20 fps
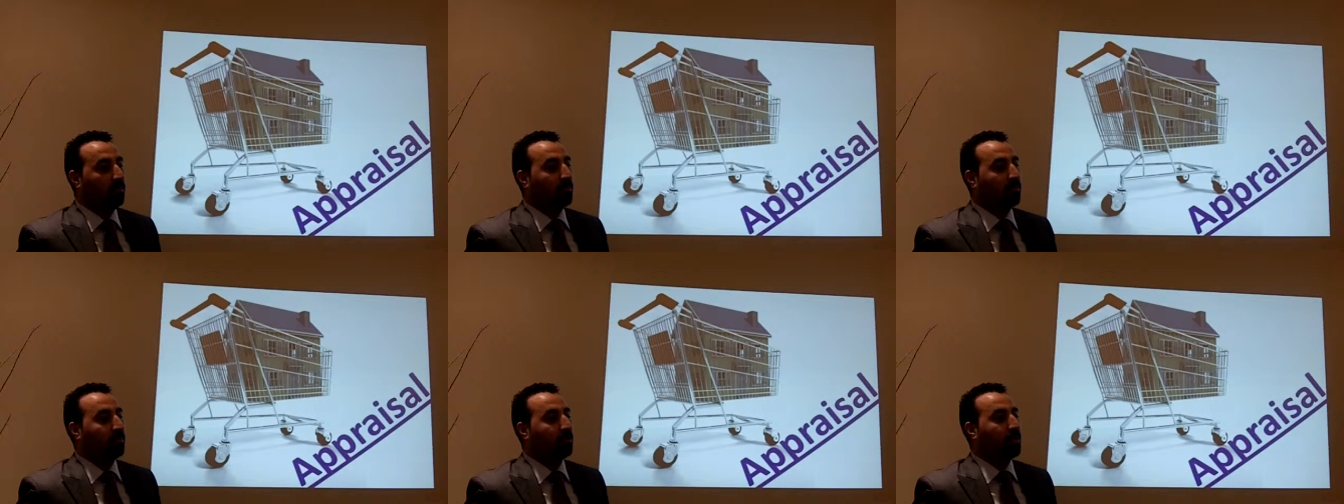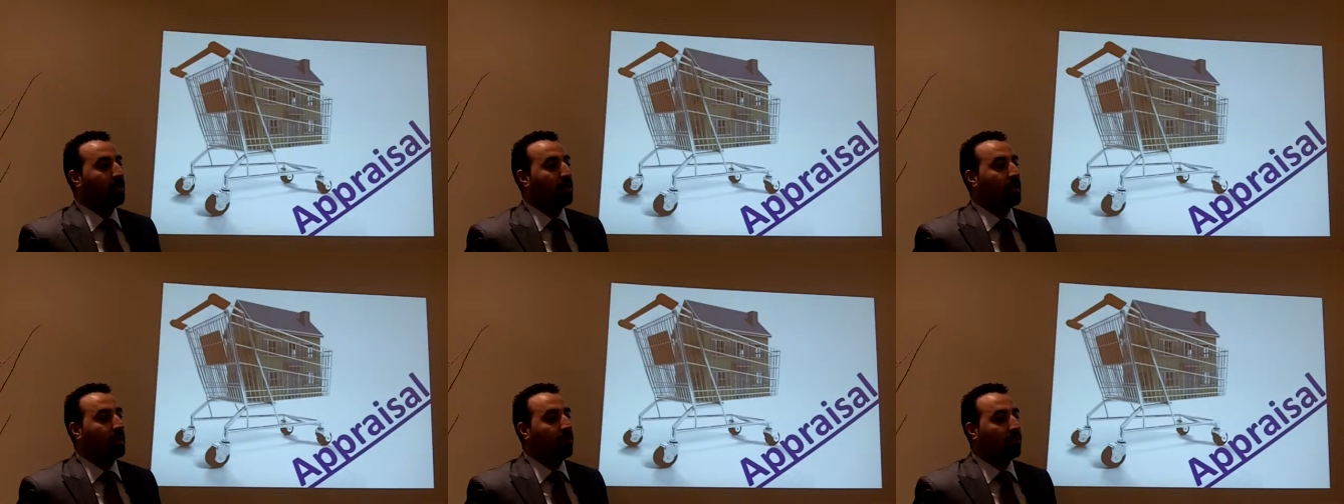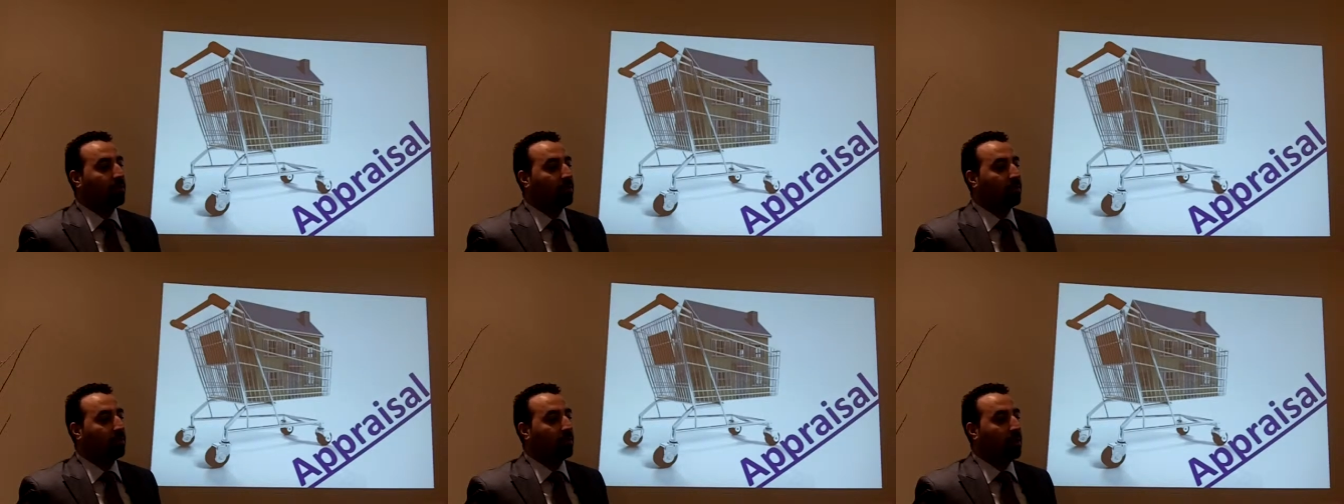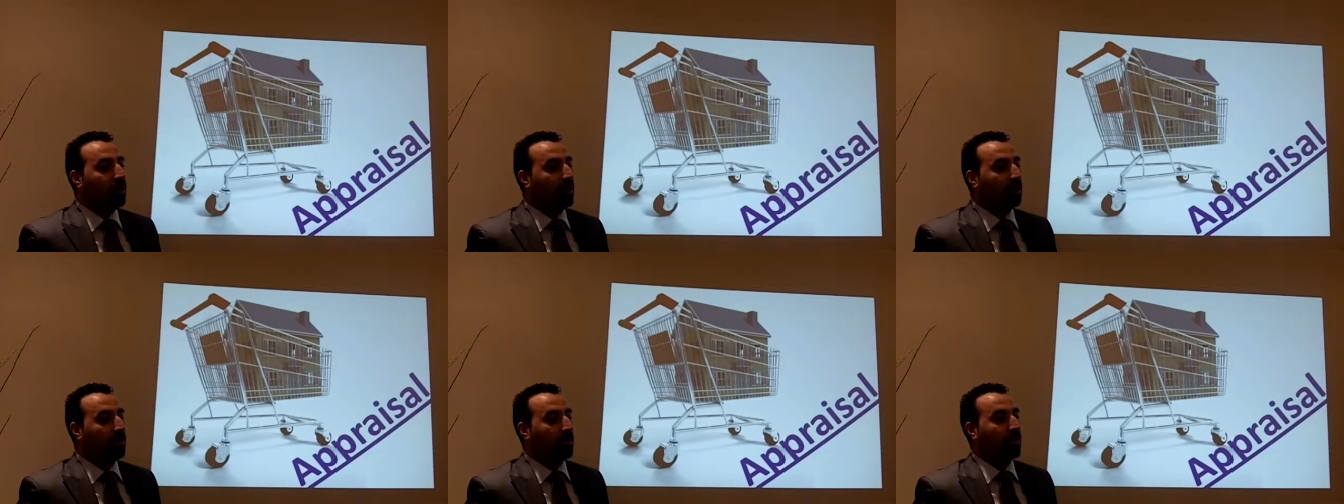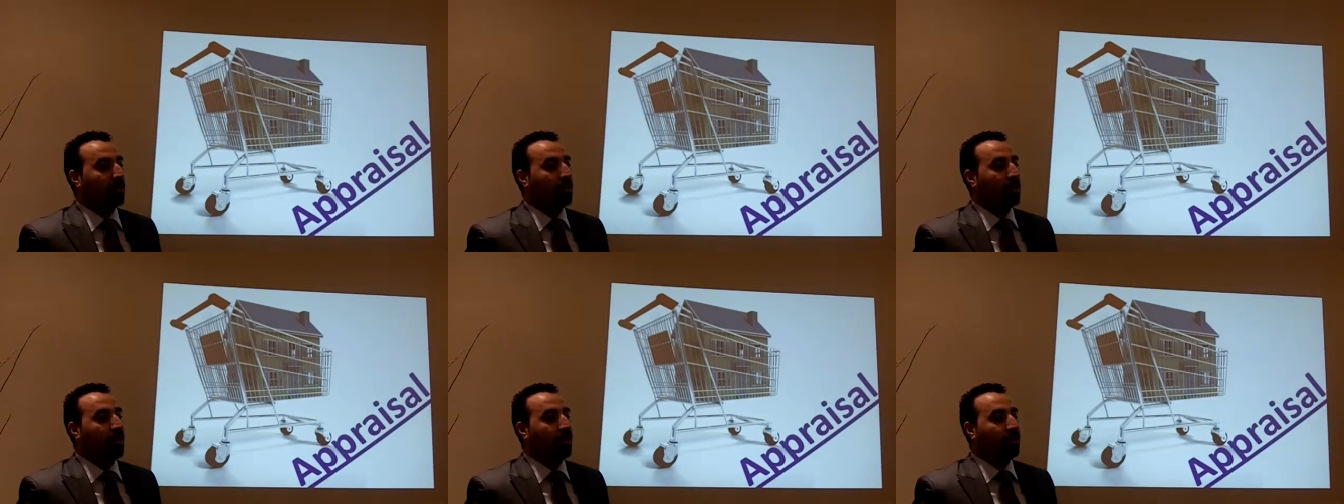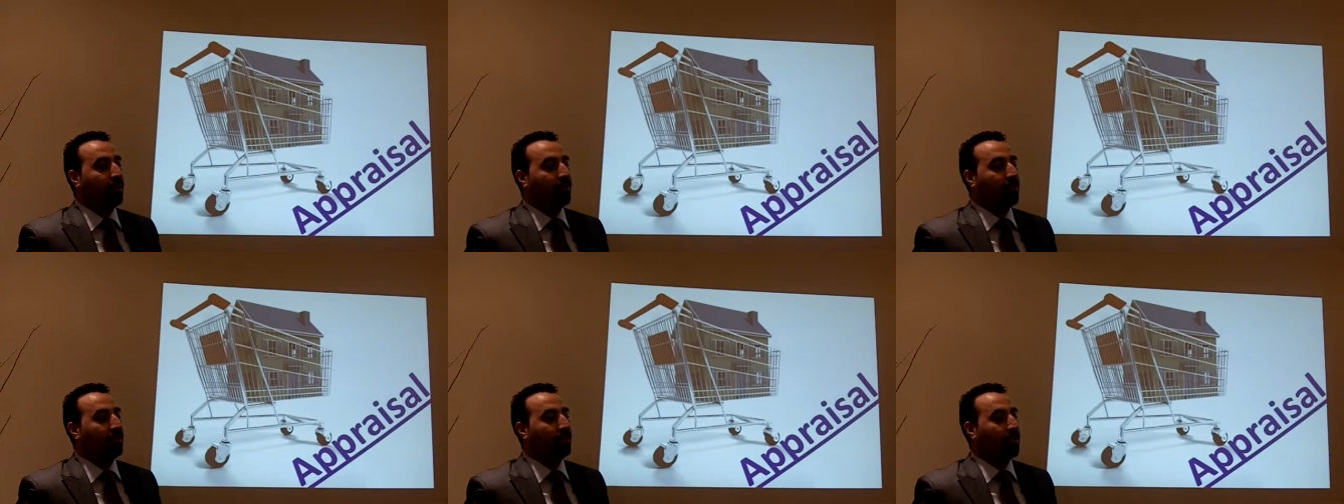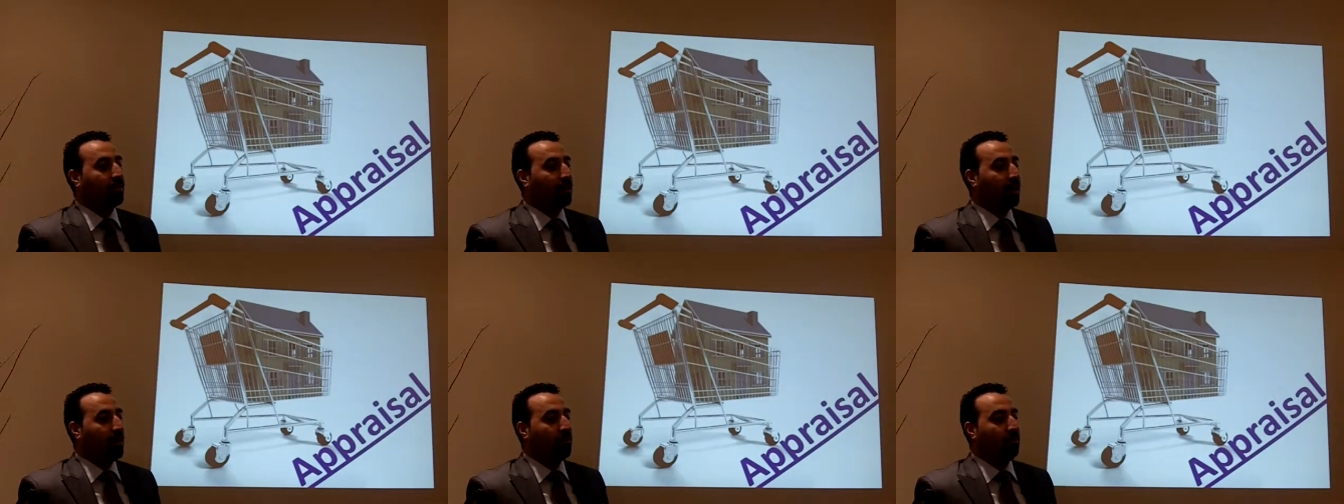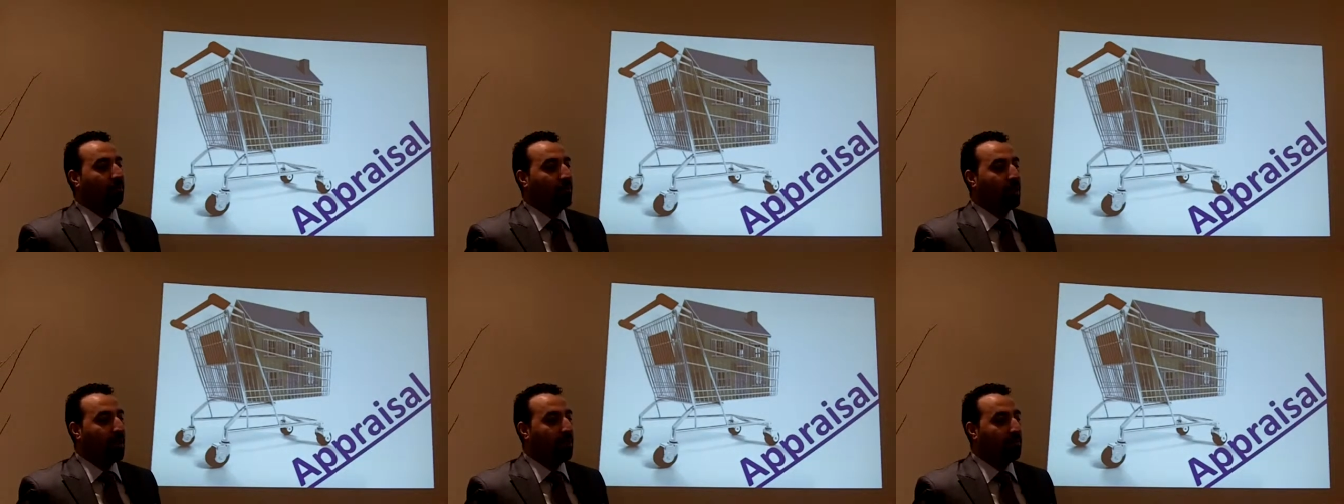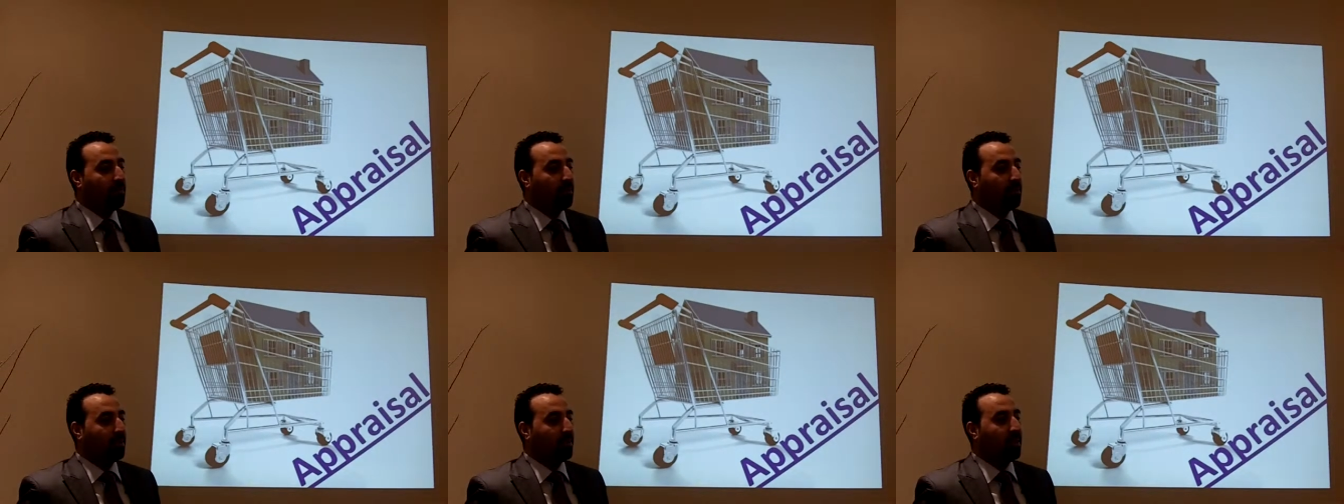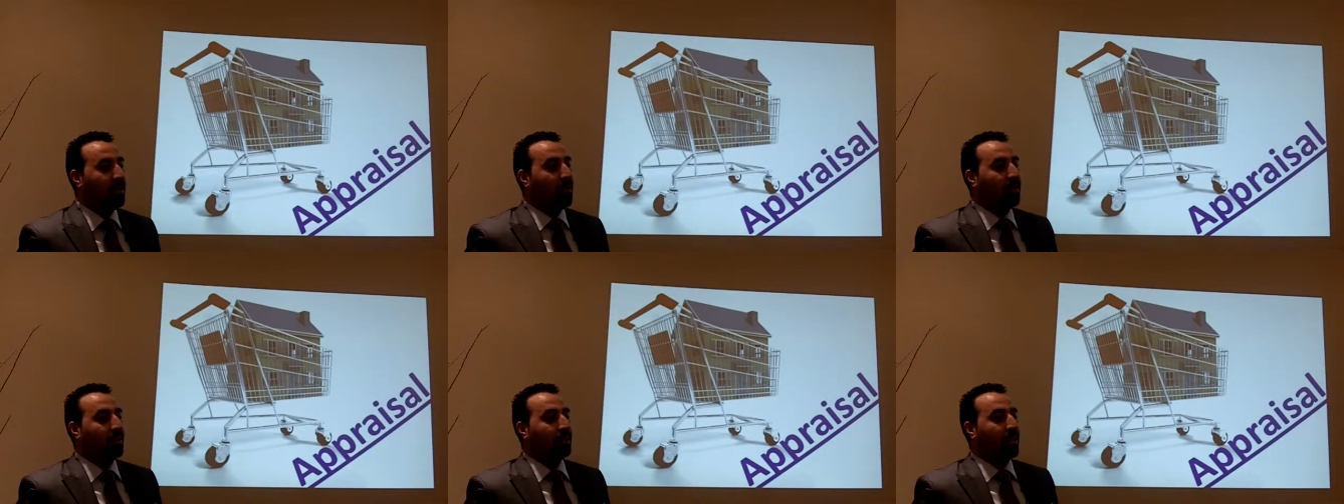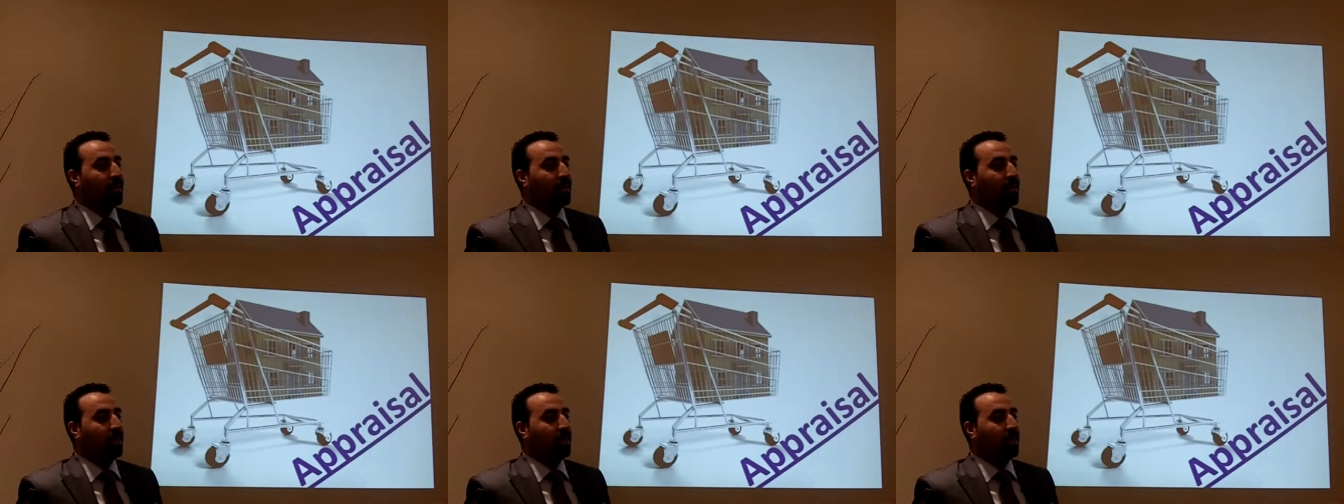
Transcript: because they never thought that other than down payment